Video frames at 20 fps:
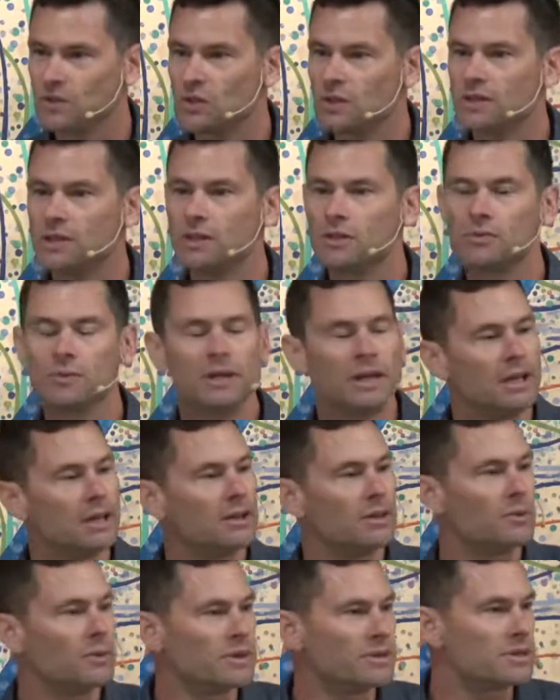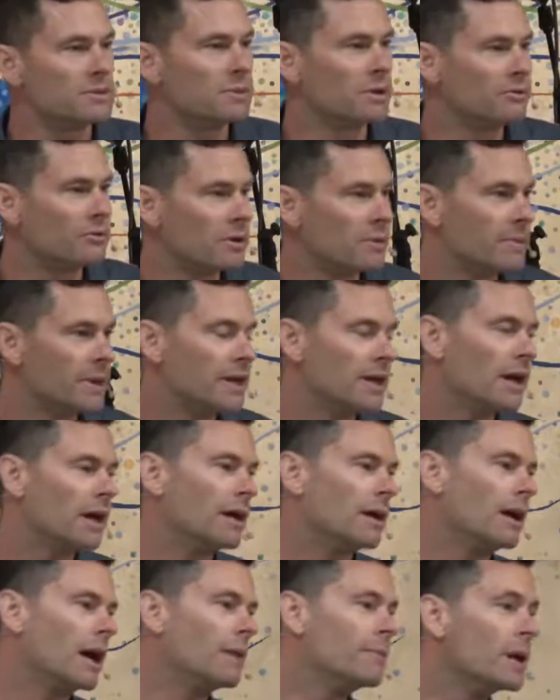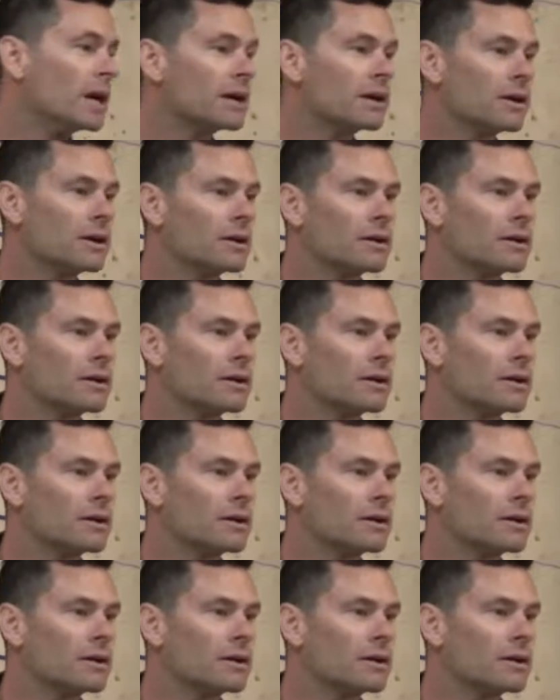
He says we need the wisdom of women. I'm not.